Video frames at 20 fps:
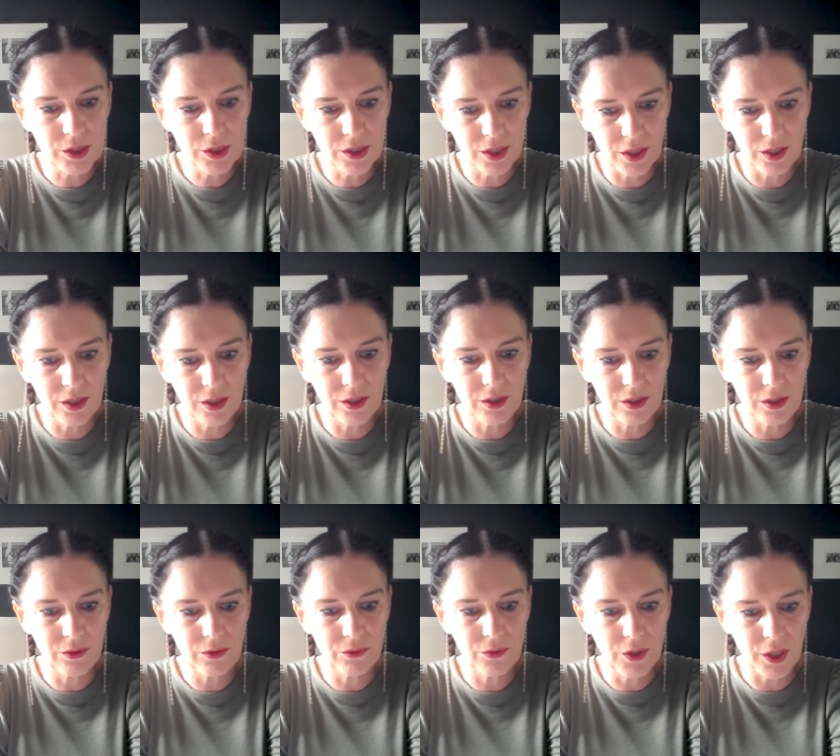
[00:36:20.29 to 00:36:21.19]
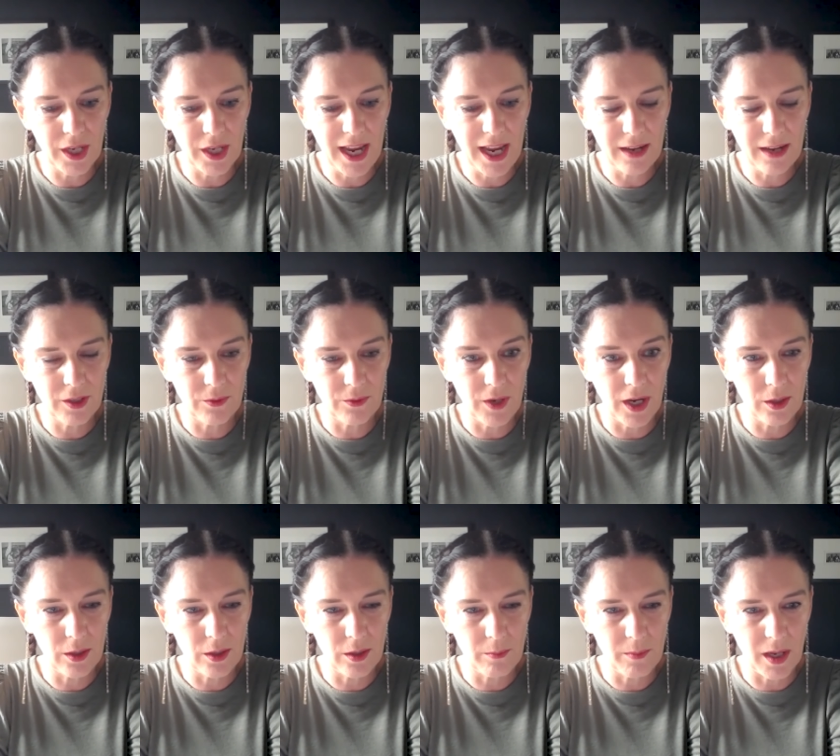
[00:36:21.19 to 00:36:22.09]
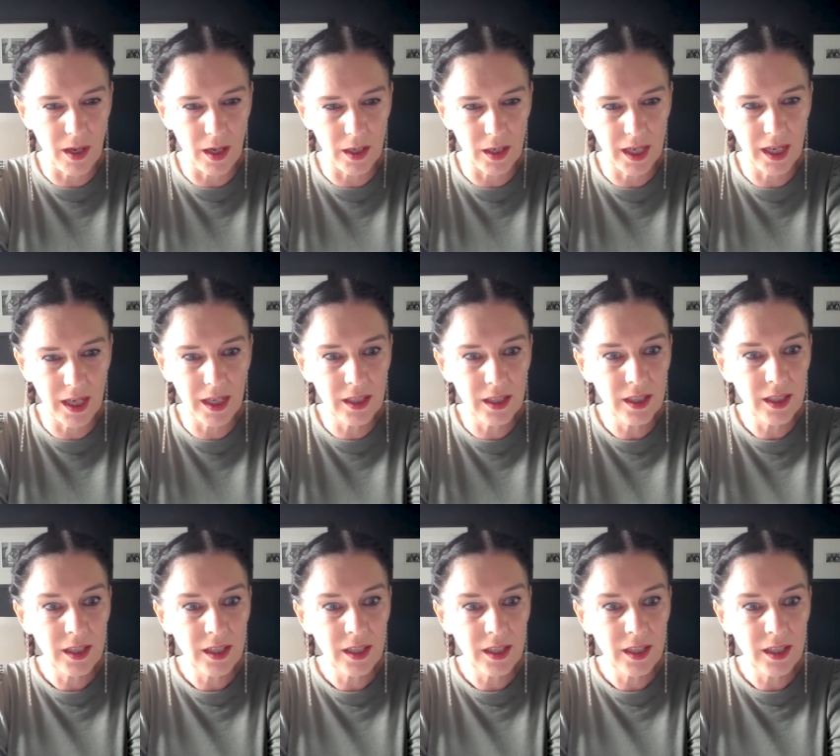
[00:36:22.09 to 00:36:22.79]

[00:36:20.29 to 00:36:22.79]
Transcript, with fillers: to you've got to have your eye on the market